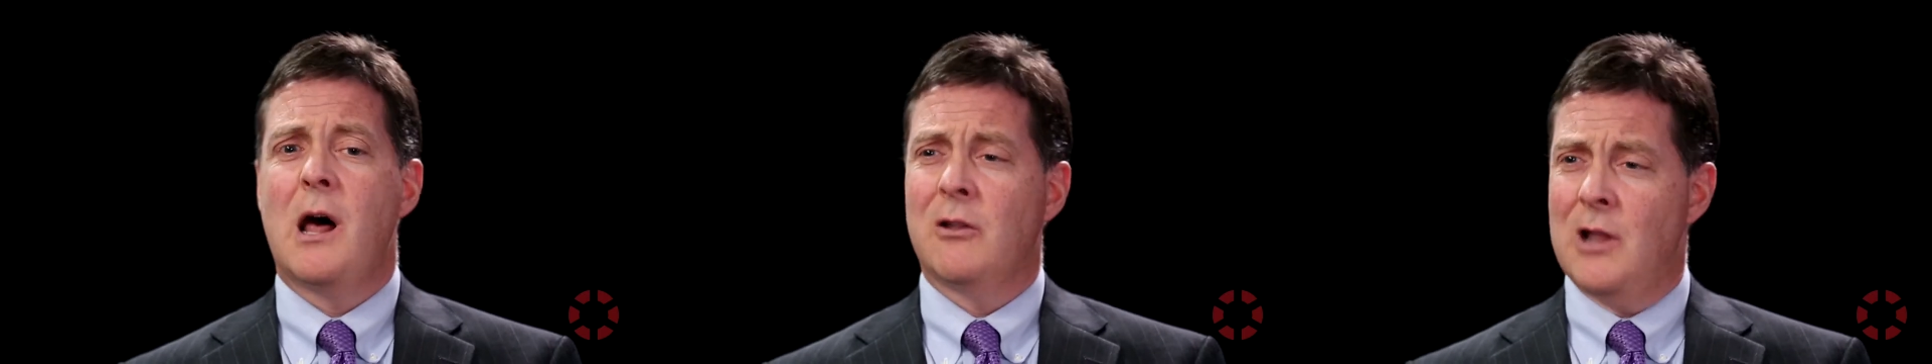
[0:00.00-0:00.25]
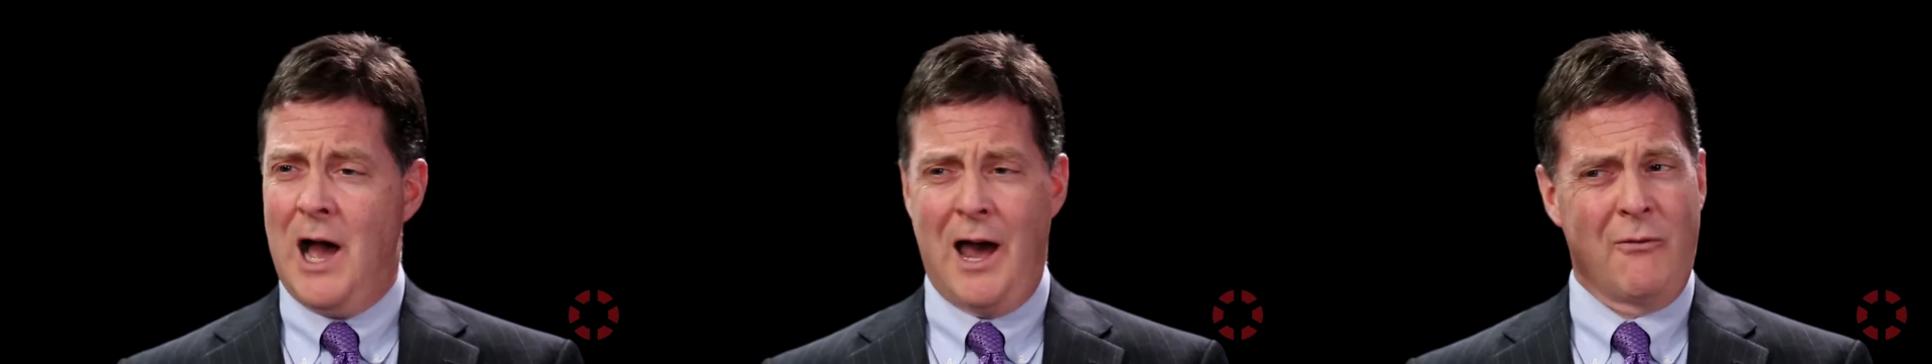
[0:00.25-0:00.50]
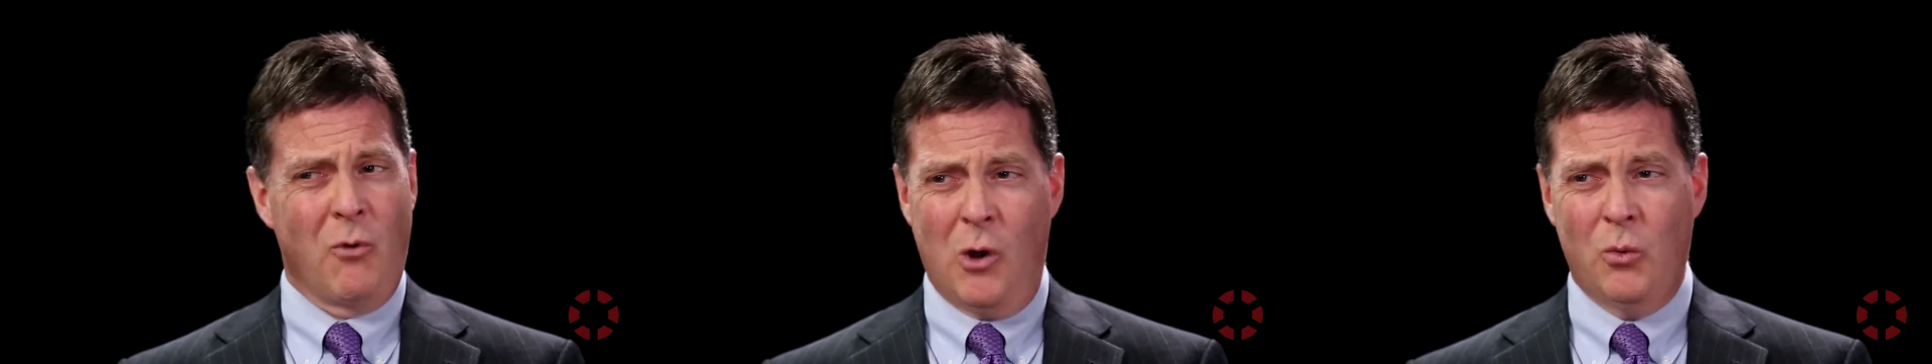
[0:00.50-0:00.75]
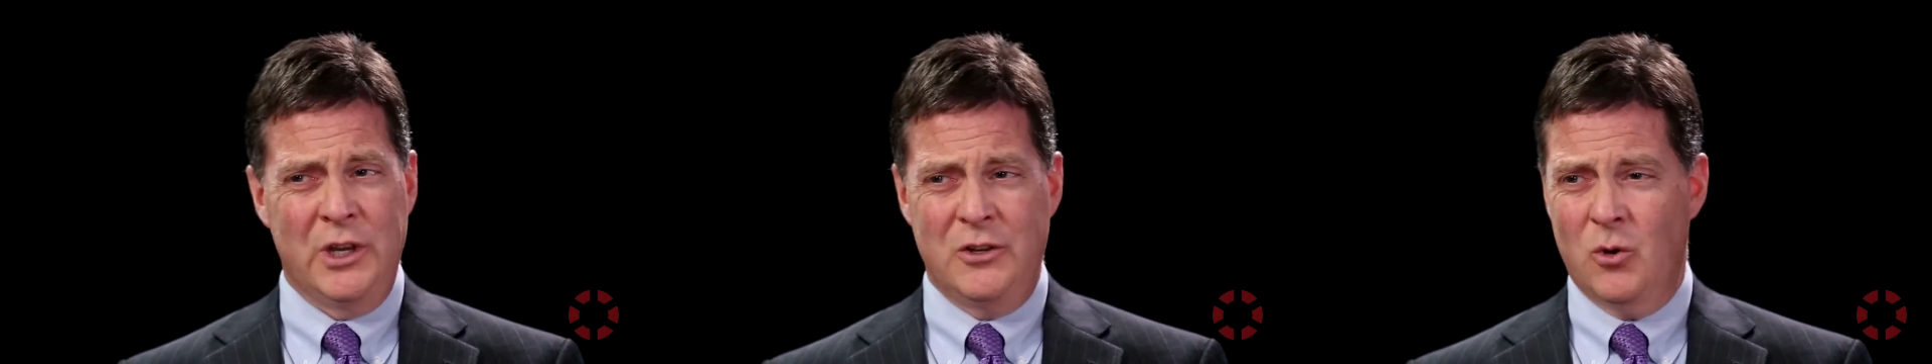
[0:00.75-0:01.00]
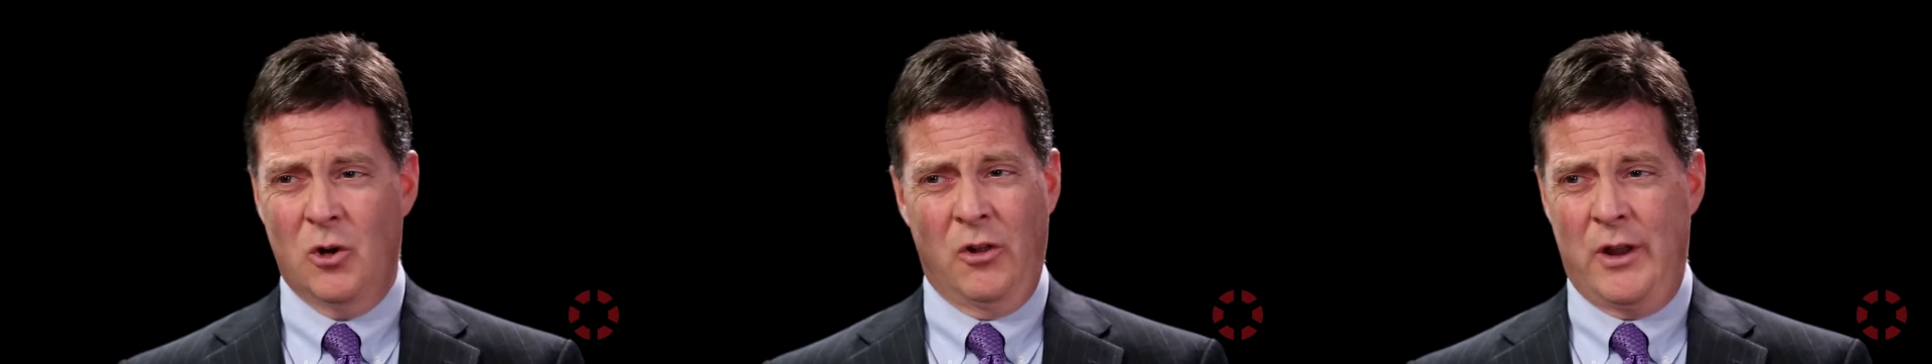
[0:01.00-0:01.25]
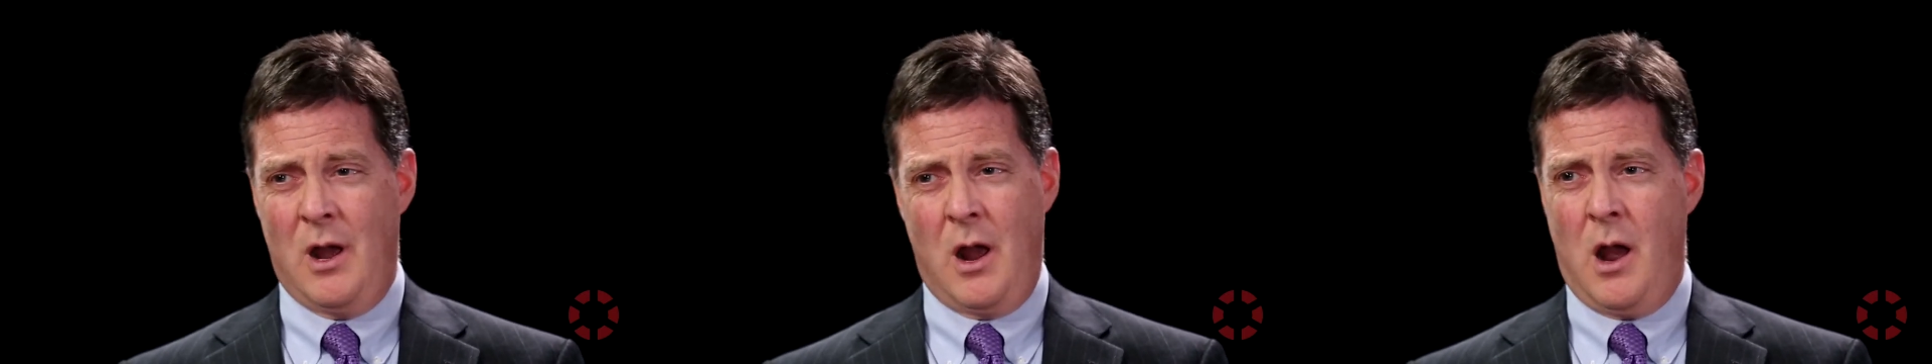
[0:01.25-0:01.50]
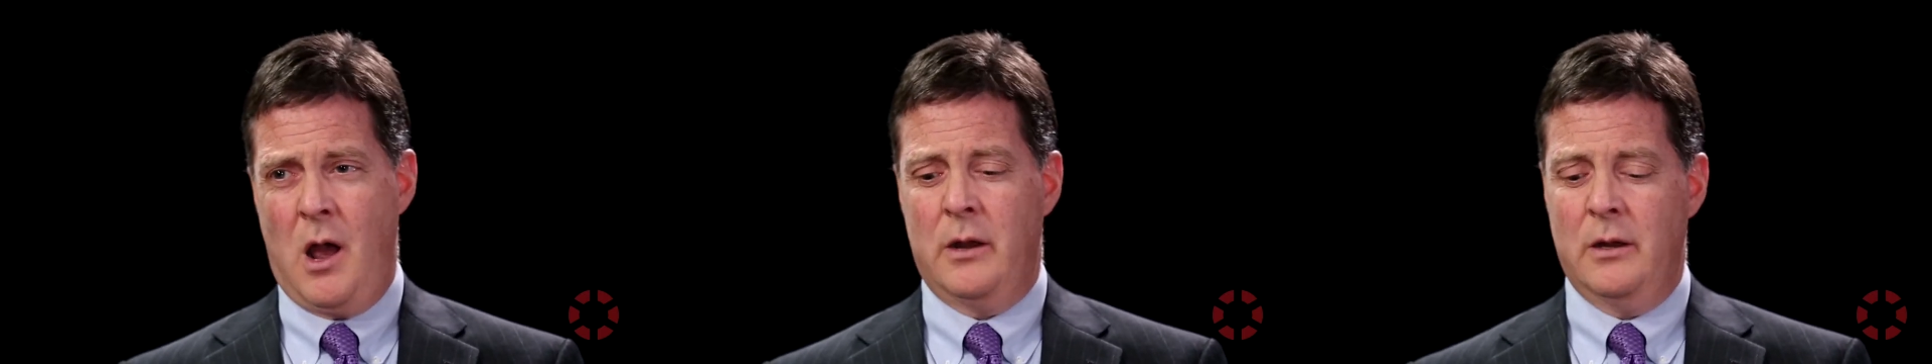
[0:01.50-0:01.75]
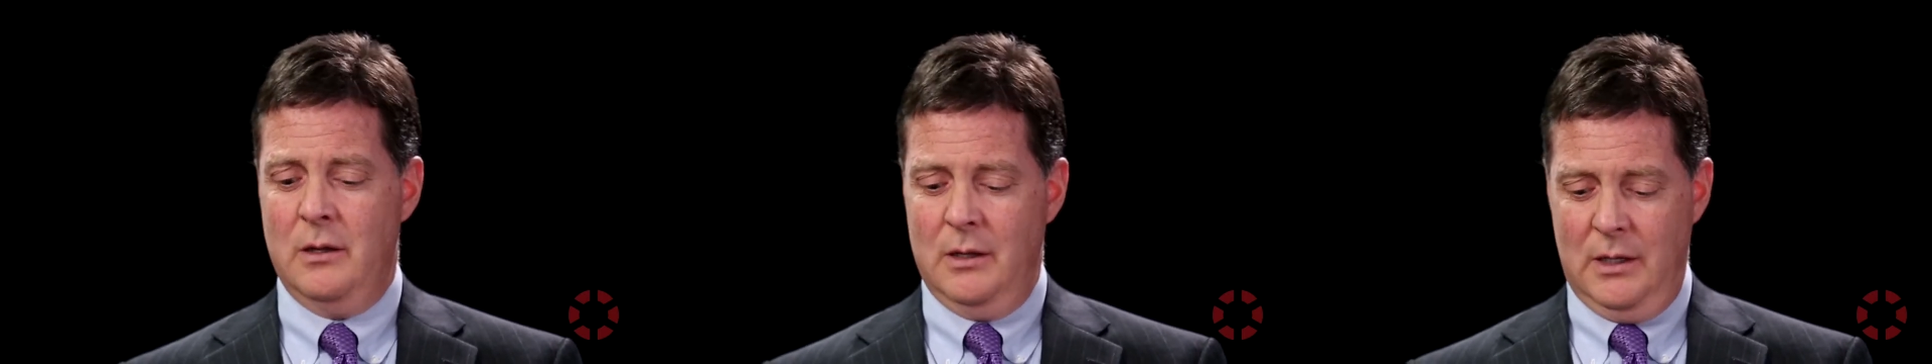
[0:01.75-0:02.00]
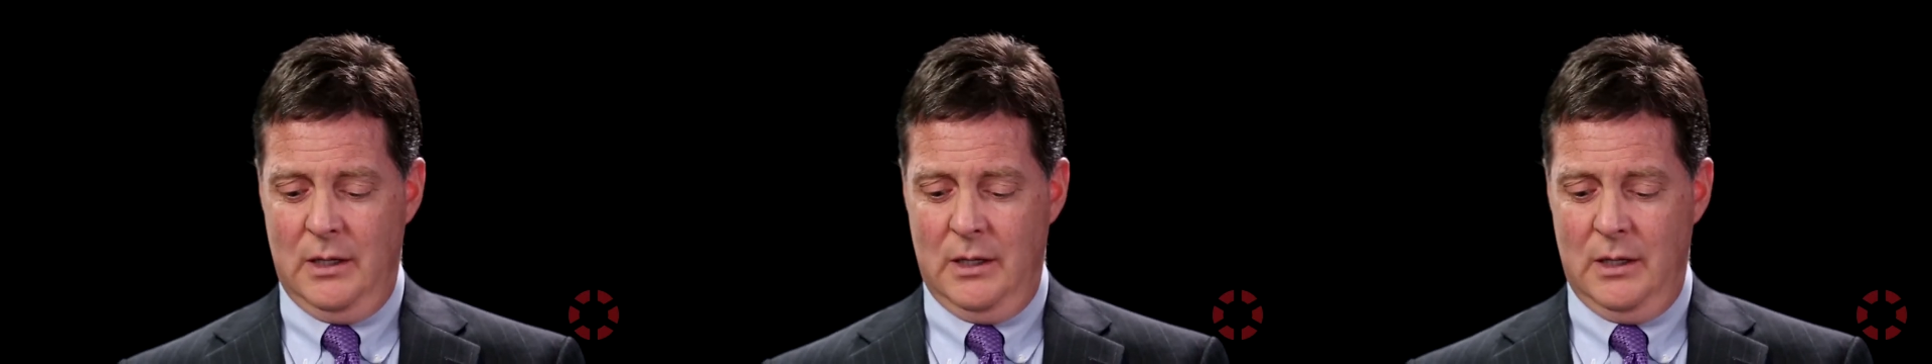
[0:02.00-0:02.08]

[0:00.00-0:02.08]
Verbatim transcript: a lot of what we do early on